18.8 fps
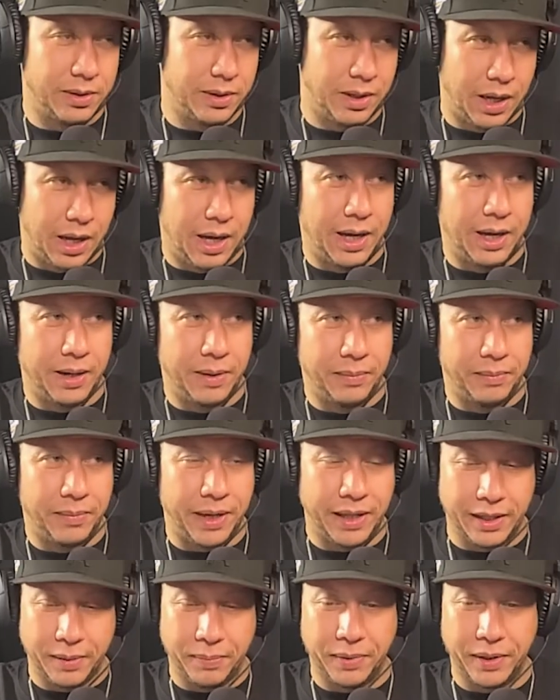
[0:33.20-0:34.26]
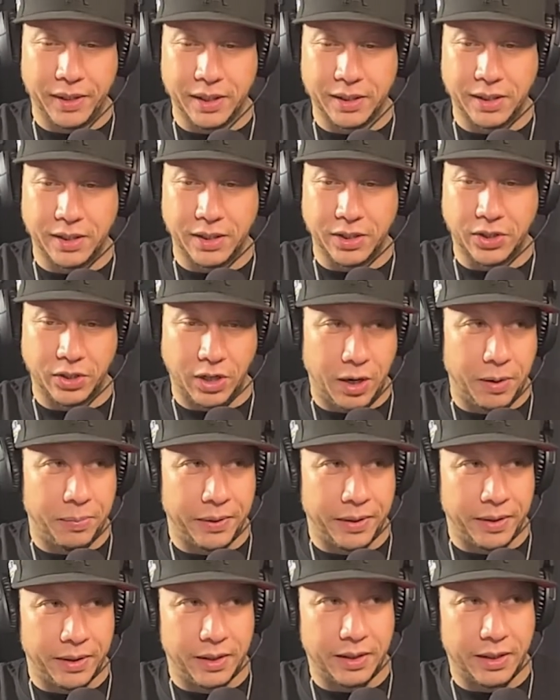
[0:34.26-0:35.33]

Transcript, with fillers: Um, mainly because he's sharp and